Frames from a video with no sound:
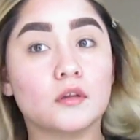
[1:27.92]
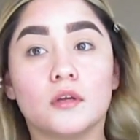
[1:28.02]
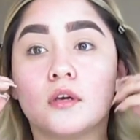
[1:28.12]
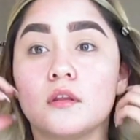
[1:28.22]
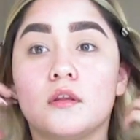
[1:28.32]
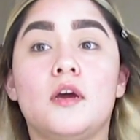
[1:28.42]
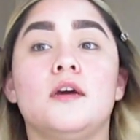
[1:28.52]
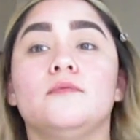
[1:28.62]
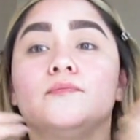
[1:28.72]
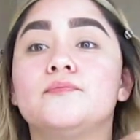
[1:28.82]
like
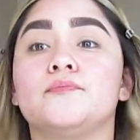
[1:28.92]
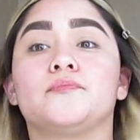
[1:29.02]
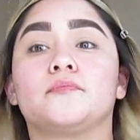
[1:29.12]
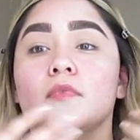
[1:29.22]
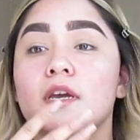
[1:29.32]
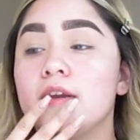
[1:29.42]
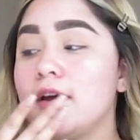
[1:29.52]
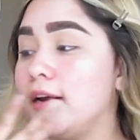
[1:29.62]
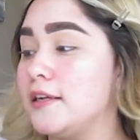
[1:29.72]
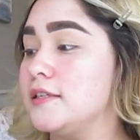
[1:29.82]
that. And
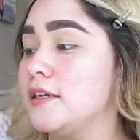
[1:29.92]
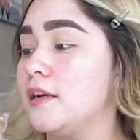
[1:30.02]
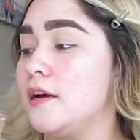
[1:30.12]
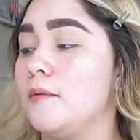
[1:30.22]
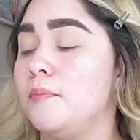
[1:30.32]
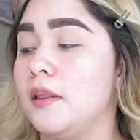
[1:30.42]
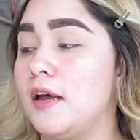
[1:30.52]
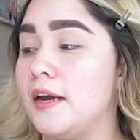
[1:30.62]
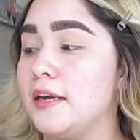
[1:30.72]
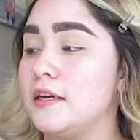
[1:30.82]
I did
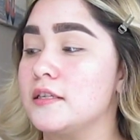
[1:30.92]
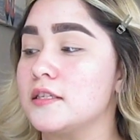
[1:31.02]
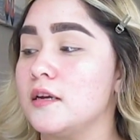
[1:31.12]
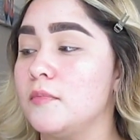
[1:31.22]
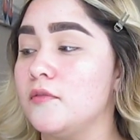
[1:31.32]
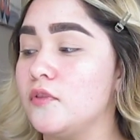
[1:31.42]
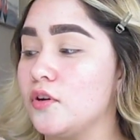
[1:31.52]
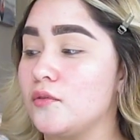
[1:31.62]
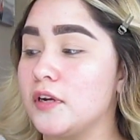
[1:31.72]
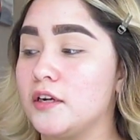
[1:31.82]
apply some of the
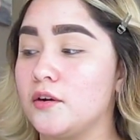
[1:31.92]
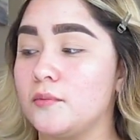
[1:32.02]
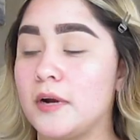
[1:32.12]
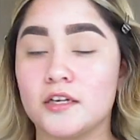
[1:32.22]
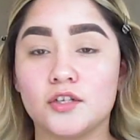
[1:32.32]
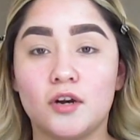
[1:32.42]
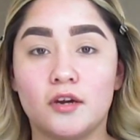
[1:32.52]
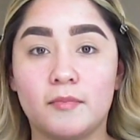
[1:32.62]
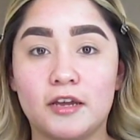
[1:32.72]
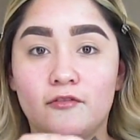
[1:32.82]
green corrector on
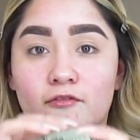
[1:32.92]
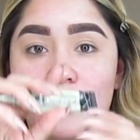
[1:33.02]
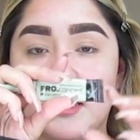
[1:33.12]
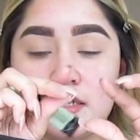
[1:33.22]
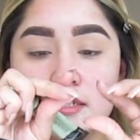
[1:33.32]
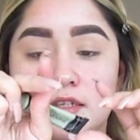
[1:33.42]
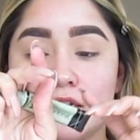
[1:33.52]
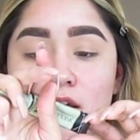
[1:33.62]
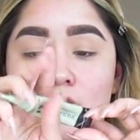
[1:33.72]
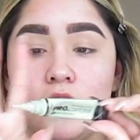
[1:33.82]
my face.
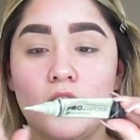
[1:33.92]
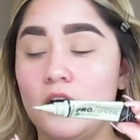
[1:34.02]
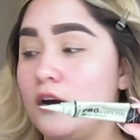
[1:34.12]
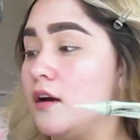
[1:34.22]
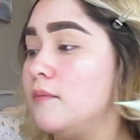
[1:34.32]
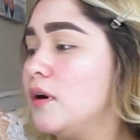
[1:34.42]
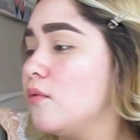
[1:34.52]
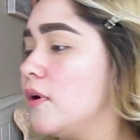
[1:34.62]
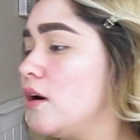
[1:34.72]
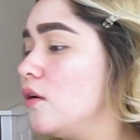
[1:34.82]

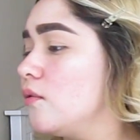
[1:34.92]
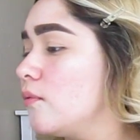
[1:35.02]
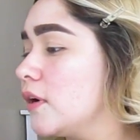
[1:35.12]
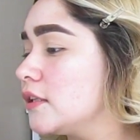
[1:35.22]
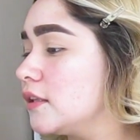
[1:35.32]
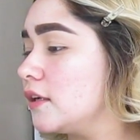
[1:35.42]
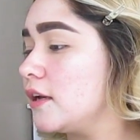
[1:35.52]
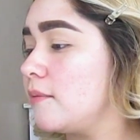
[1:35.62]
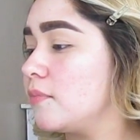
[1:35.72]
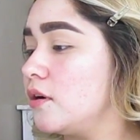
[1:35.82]
Whoa, where did the
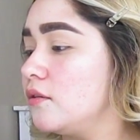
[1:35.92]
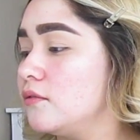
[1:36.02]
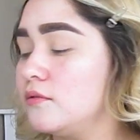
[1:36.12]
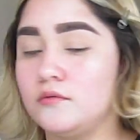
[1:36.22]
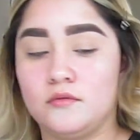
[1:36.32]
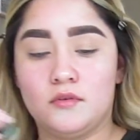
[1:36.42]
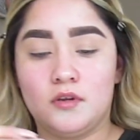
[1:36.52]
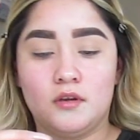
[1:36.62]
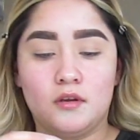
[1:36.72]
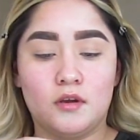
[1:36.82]
cap go?
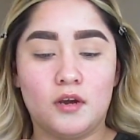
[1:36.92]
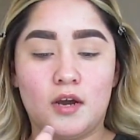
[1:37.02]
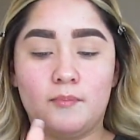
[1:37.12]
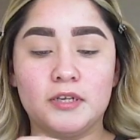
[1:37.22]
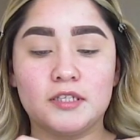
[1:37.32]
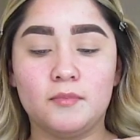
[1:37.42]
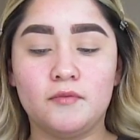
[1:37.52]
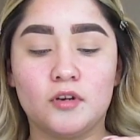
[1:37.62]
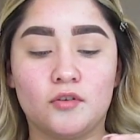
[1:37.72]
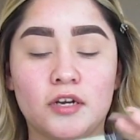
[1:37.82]
I put some of
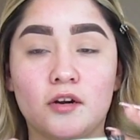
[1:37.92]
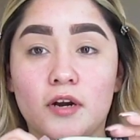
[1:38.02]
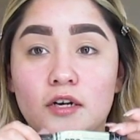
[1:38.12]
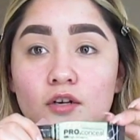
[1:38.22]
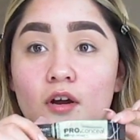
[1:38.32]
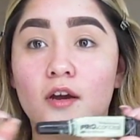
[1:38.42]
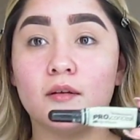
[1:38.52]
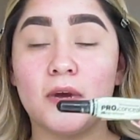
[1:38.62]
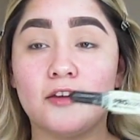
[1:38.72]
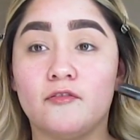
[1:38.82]
the green corrector on
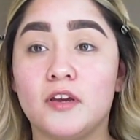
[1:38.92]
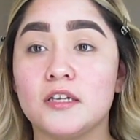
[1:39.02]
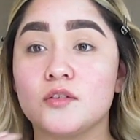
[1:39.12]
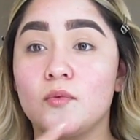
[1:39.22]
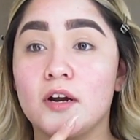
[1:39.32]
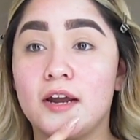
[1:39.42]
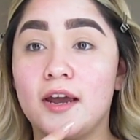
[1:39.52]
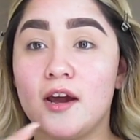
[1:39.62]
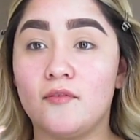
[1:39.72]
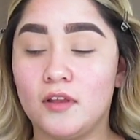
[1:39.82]
my face where I
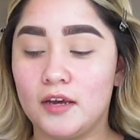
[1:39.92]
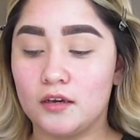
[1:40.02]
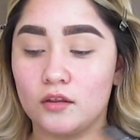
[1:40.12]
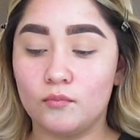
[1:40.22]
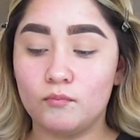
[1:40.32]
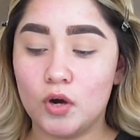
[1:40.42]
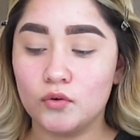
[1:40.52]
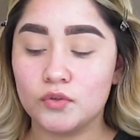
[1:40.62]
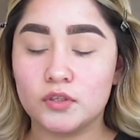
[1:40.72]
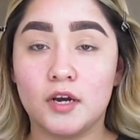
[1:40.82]
have like the
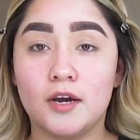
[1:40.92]
most